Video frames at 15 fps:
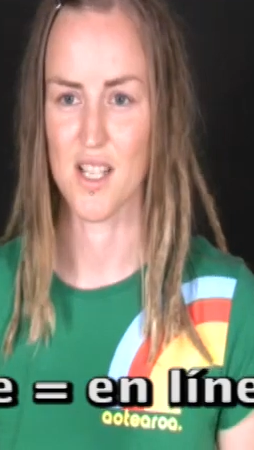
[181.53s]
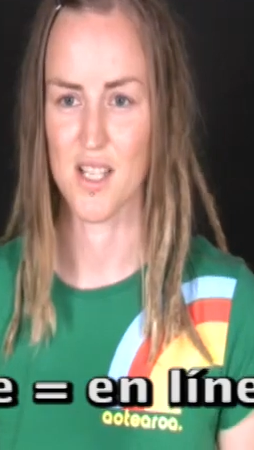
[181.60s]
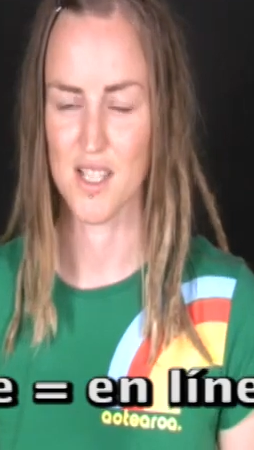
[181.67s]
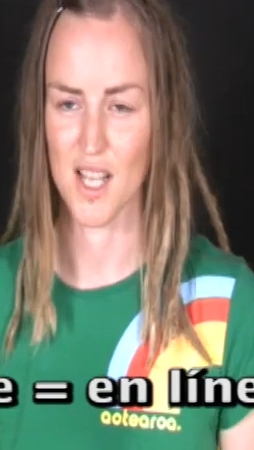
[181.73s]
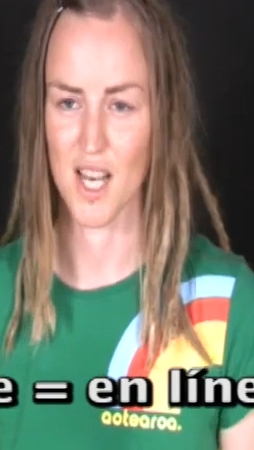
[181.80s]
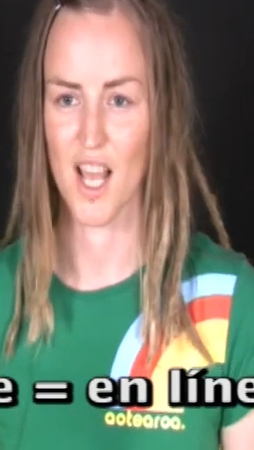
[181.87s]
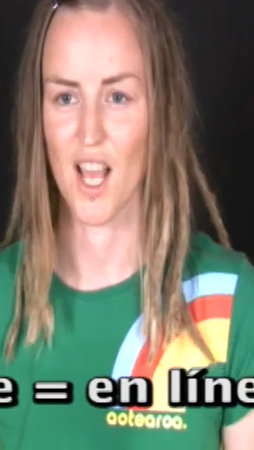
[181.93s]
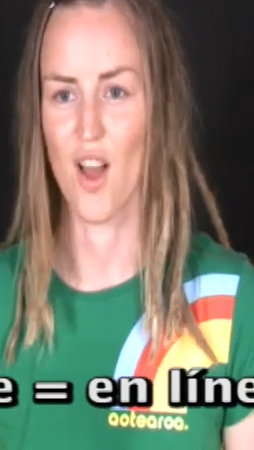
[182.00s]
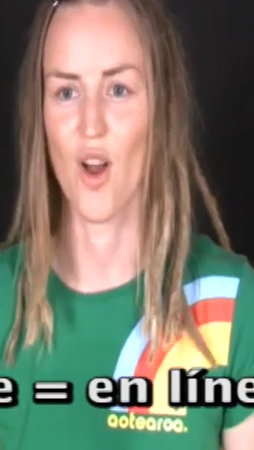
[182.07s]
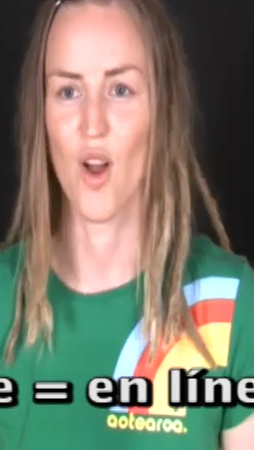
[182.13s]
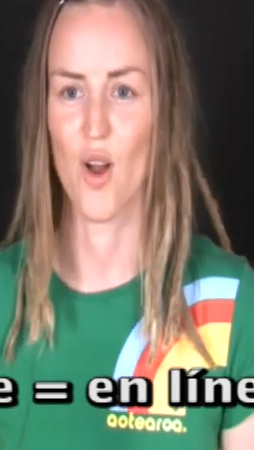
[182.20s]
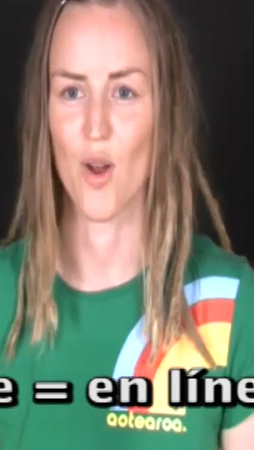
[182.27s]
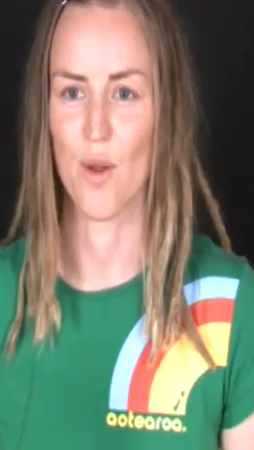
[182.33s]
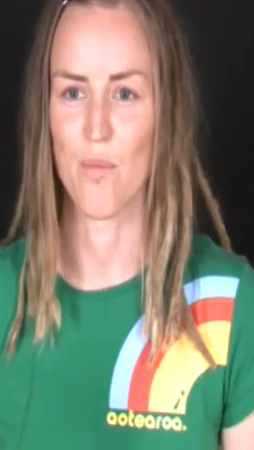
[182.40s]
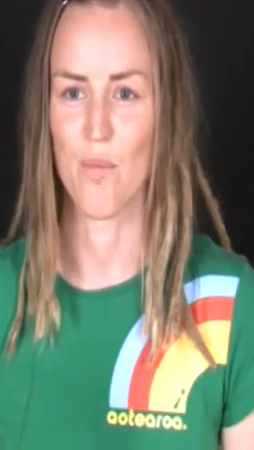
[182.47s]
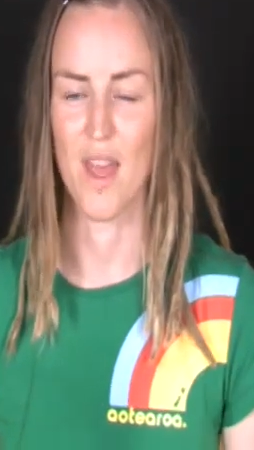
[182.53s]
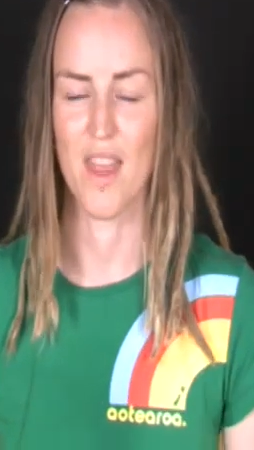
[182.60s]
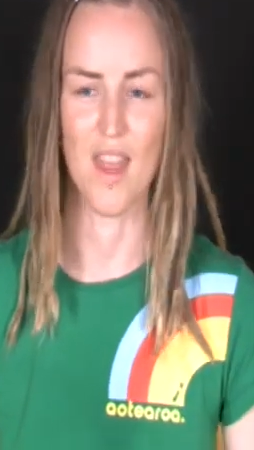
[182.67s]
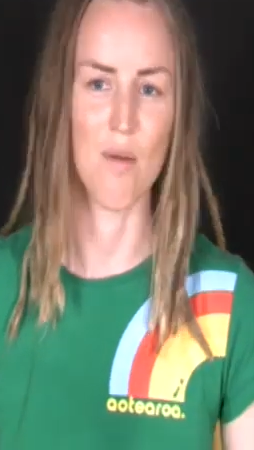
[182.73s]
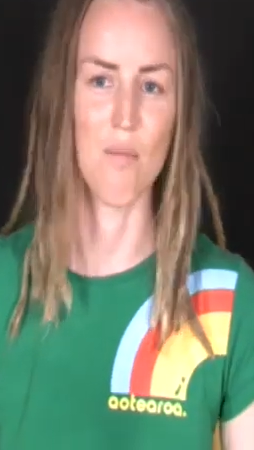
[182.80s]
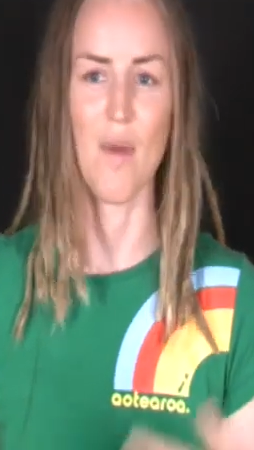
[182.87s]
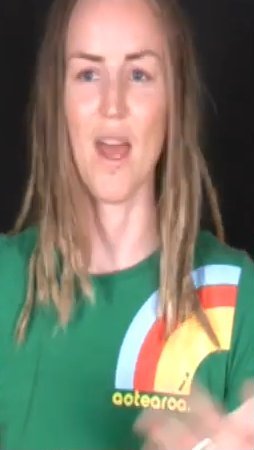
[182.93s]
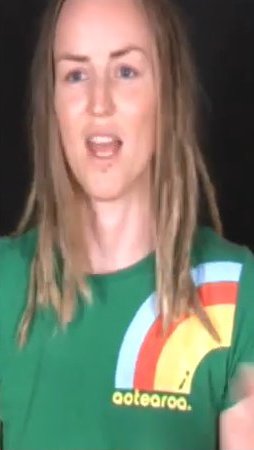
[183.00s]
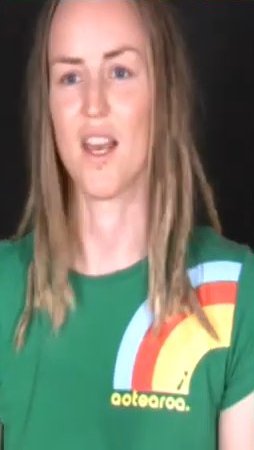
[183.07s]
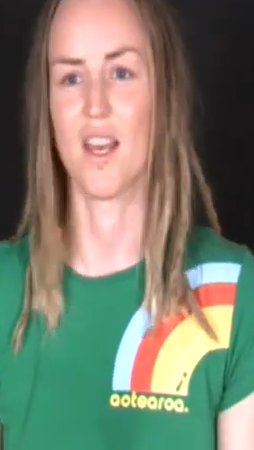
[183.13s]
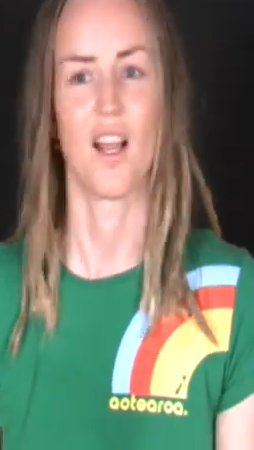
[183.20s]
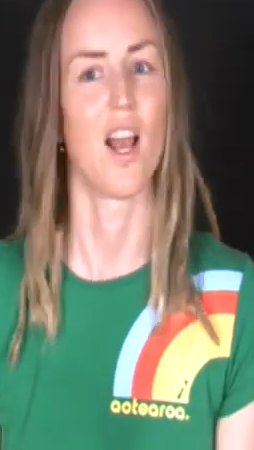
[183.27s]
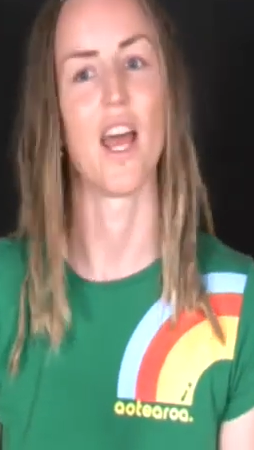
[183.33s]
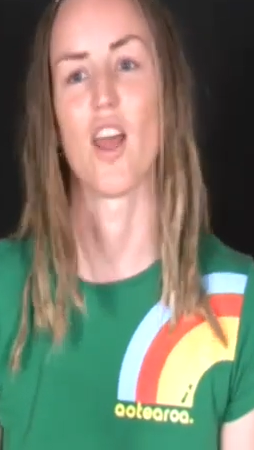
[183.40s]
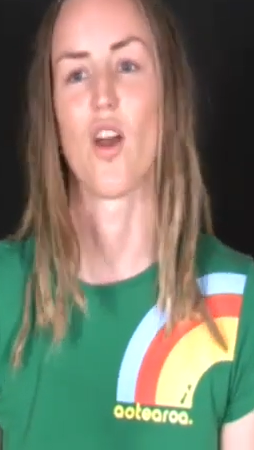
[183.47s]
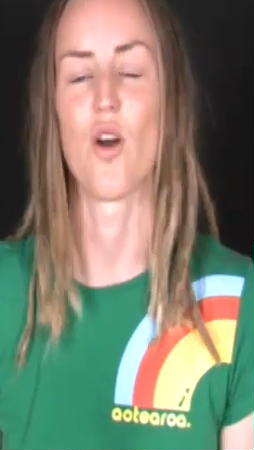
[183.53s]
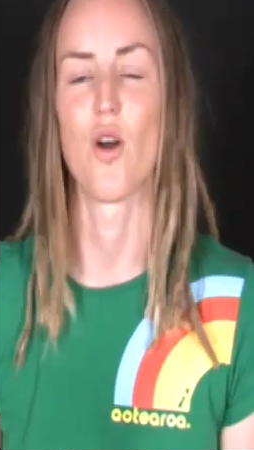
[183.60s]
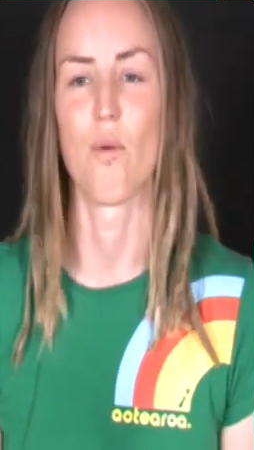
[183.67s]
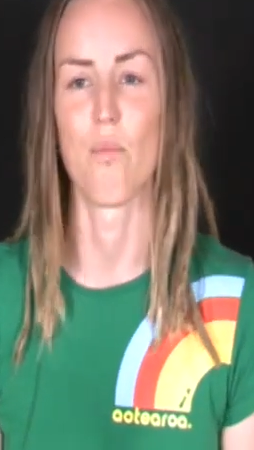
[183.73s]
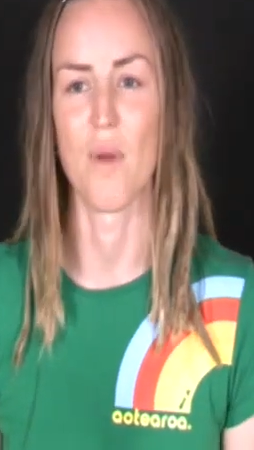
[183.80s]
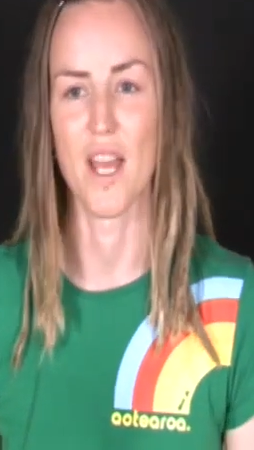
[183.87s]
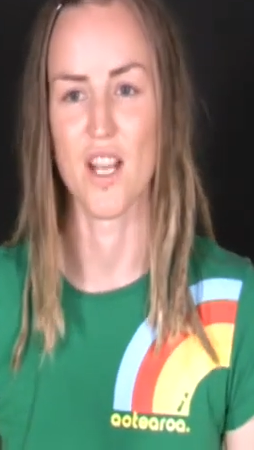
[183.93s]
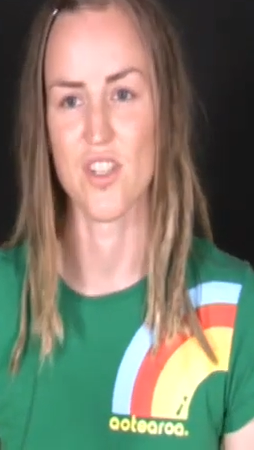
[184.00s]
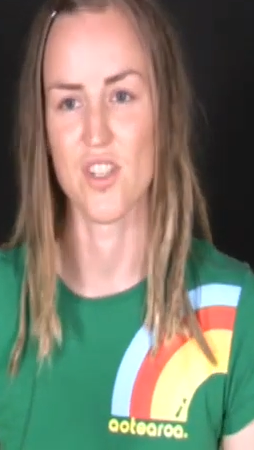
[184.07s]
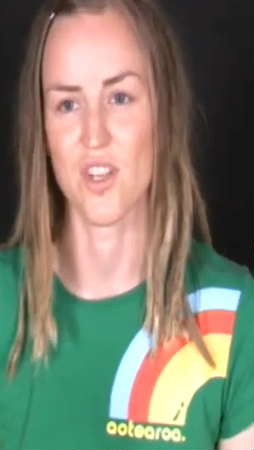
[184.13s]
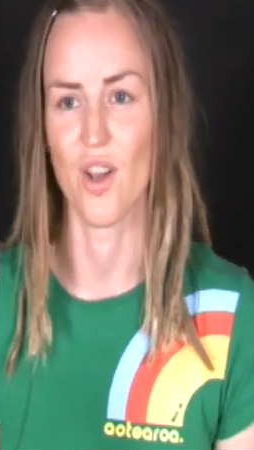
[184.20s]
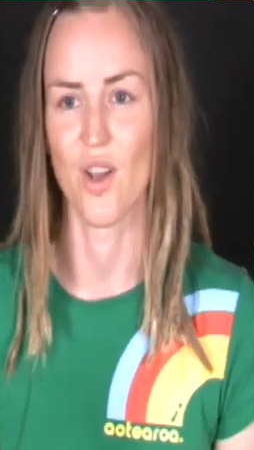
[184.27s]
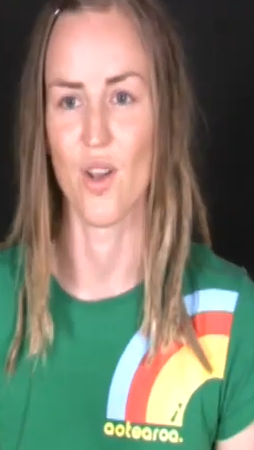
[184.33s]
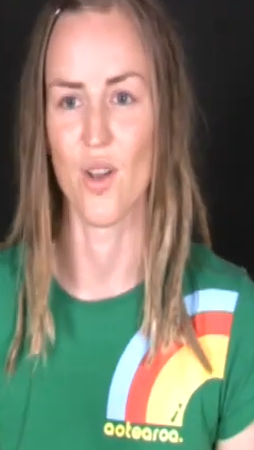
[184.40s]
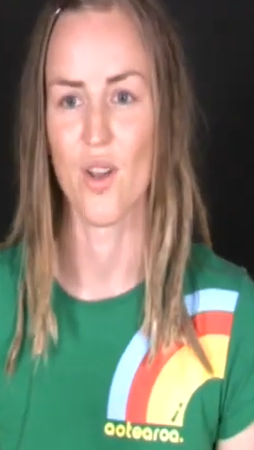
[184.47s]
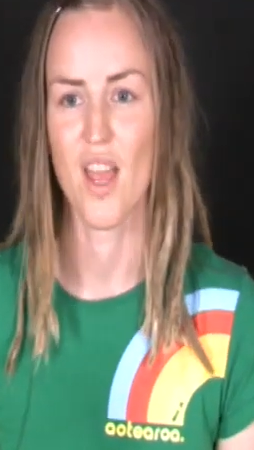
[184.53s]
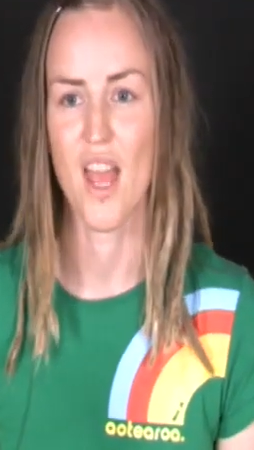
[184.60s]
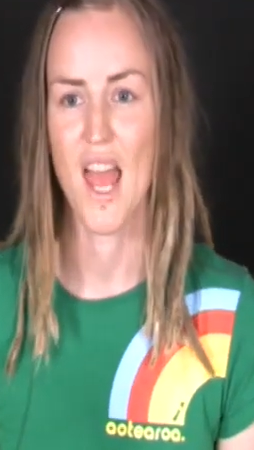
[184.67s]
sitting at home, and they made like a homemade show.